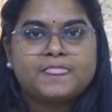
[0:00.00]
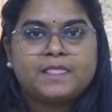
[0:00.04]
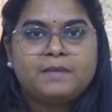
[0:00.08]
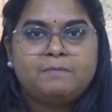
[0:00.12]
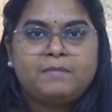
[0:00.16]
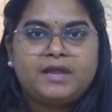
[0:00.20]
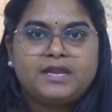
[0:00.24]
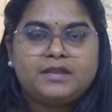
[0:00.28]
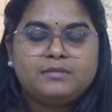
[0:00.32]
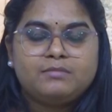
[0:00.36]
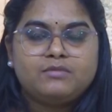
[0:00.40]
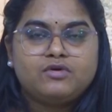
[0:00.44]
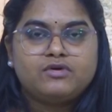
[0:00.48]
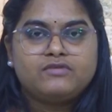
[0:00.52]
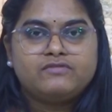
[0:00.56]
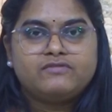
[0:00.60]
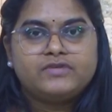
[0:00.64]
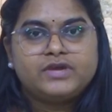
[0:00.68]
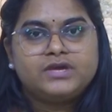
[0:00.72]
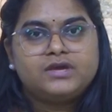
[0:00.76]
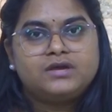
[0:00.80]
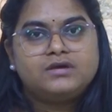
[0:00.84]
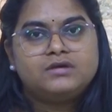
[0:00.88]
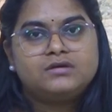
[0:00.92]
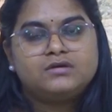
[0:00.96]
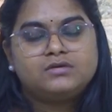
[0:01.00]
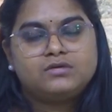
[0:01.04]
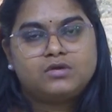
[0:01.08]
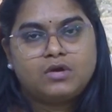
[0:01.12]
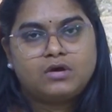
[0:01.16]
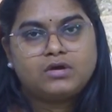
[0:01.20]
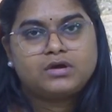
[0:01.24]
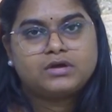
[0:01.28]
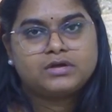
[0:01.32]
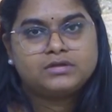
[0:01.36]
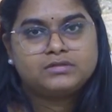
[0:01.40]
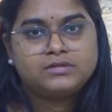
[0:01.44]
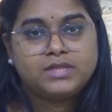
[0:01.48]
metamorphic
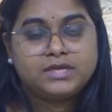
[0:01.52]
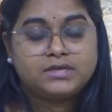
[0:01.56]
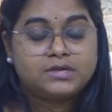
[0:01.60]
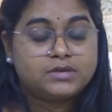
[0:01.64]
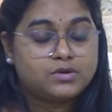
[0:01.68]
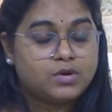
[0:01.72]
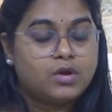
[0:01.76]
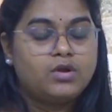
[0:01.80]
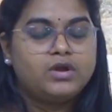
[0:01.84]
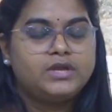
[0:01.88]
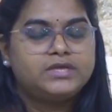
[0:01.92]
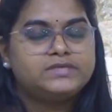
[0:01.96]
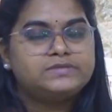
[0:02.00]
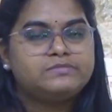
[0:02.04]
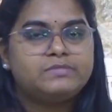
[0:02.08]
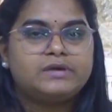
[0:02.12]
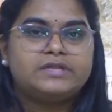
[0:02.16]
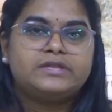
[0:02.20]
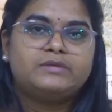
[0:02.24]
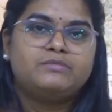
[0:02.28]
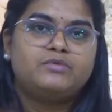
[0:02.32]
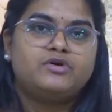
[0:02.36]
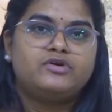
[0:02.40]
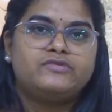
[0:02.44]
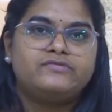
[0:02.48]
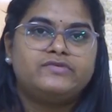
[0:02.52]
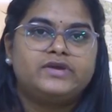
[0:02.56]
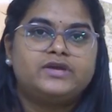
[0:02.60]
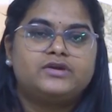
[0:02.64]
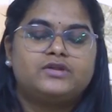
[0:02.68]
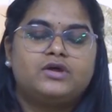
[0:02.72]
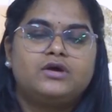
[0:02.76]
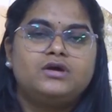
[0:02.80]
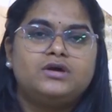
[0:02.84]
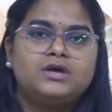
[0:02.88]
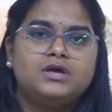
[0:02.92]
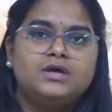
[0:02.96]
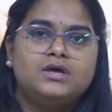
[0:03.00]
rock. They are called as metamorphic
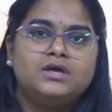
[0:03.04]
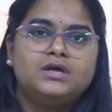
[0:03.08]
rock.